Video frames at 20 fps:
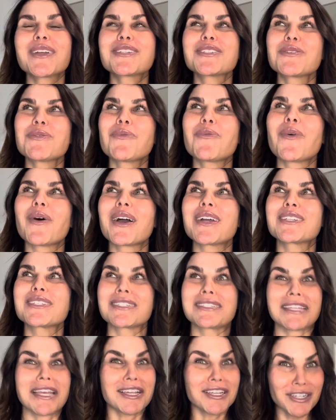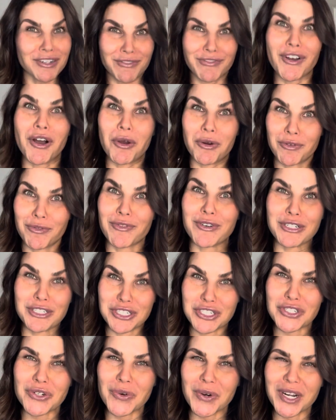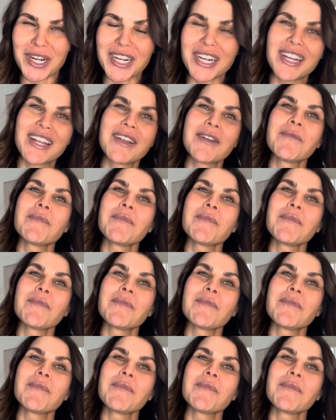want to take your phone for sure.